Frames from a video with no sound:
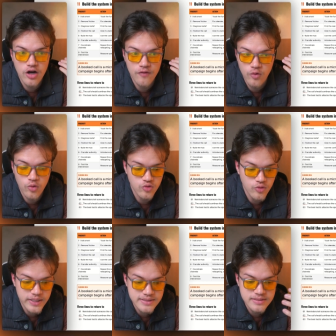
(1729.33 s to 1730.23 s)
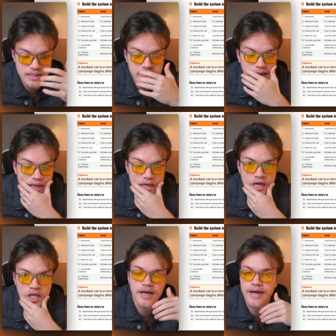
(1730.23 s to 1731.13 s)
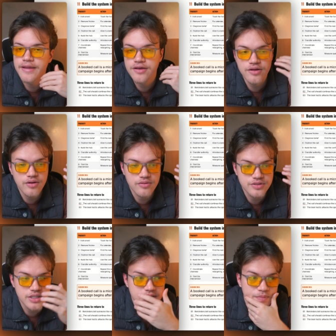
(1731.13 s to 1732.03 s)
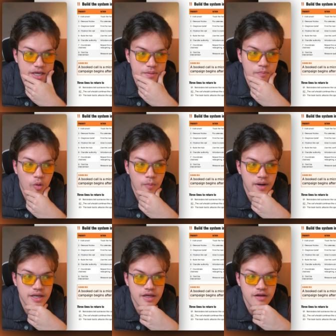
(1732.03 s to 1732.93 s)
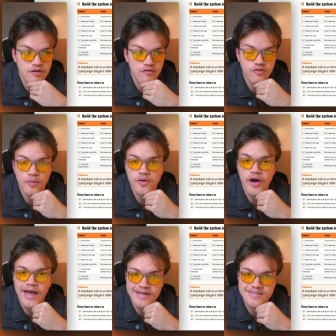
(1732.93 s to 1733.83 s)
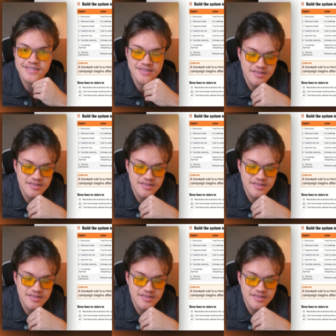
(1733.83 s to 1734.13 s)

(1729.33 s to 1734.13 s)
congruence, and just make more money from your ads.